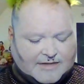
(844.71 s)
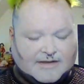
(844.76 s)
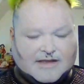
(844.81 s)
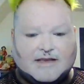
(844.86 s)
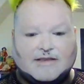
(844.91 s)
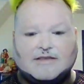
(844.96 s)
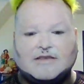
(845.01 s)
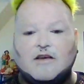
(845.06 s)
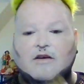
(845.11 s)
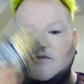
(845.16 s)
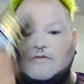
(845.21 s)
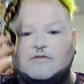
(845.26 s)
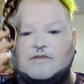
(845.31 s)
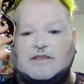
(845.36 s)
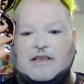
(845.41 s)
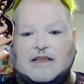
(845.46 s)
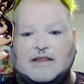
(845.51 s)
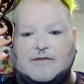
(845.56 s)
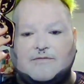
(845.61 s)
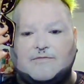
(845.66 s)
This goes
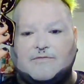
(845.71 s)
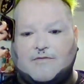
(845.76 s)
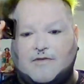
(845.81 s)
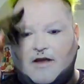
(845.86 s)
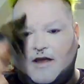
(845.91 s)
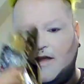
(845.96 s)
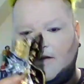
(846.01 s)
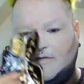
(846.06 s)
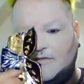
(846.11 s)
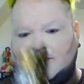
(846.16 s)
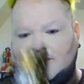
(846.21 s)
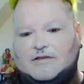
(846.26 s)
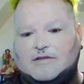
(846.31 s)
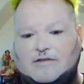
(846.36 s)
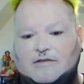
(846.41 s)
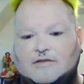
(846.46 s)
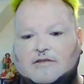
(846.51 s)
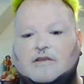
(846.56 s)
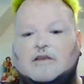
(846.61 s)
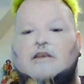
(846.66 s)
in the front,
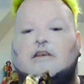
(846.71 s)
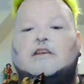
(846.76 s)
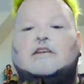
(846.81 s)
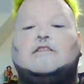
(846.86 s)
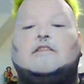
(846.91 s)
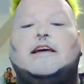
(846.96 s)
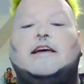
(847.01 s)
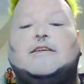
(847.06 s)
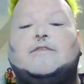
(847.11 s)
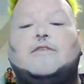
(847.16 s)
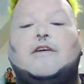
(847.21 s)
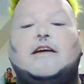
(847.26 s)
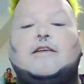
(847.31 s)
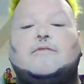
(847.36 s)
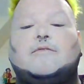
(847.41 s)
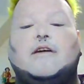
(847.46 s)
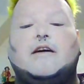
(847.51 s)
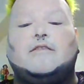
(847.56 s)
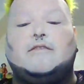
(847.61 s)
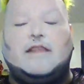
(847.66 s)
like right
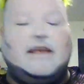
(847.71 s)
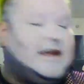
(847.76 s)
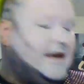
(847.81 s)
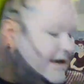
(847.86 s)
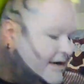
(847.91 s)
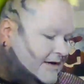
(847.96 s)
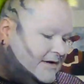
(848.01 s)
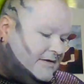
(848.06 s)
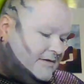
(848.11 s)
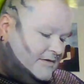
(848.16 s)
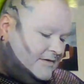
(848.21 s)
around there.